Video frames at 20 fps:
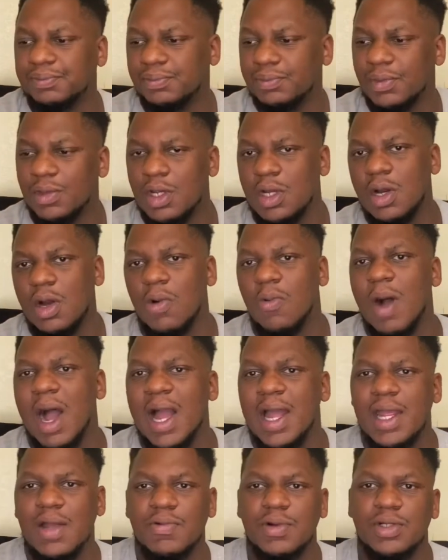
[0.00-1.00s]
You know, why
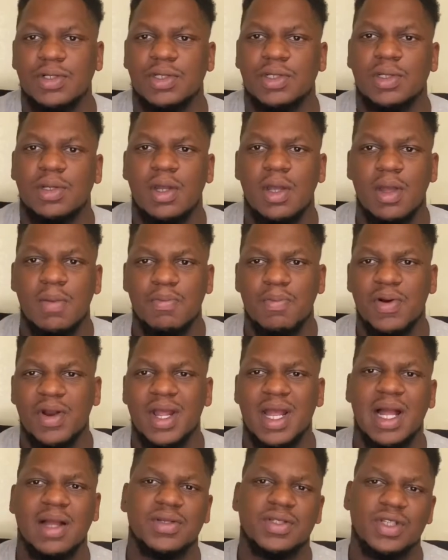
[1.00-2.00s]
he was putting
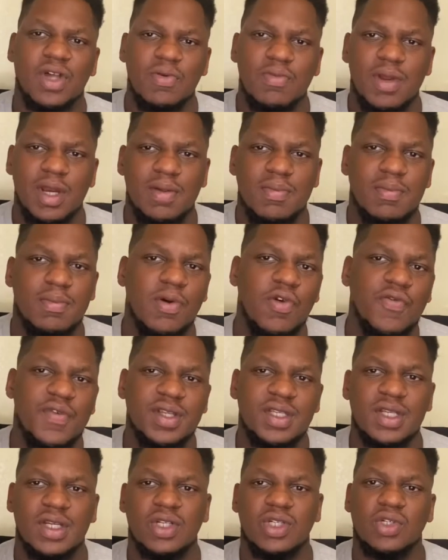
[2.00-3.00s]
out so many movies
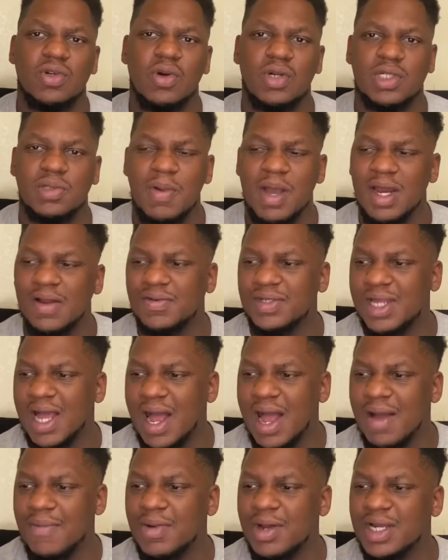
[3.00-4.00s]
in a short span of
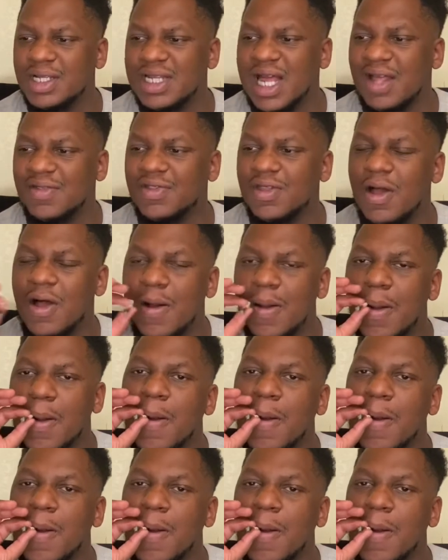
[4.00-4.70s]
time, because I thought,